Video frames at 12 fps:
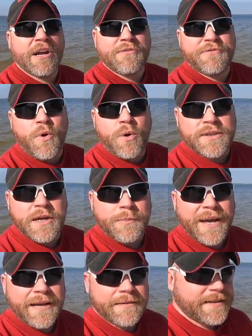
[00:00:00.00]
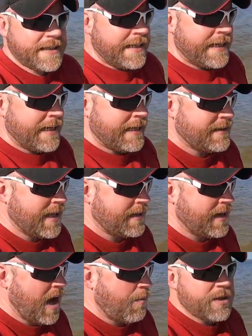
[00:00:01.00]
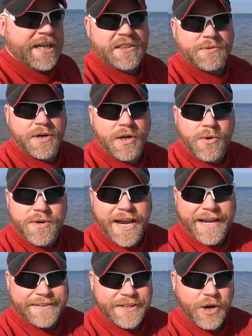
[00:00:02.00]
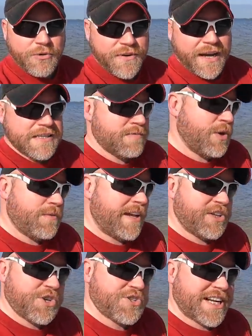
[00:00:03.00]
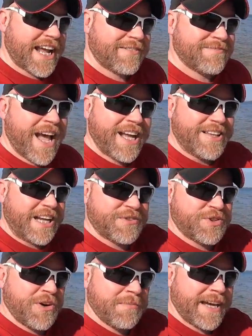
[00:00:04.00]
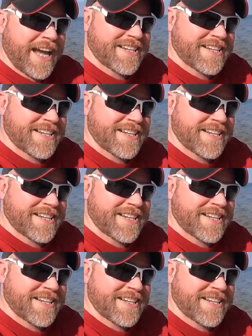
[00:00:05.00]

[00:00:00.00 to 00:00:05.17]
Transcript: here for a little bit and then we'll hit the road and go find some new adventures today. Thanks for joining me,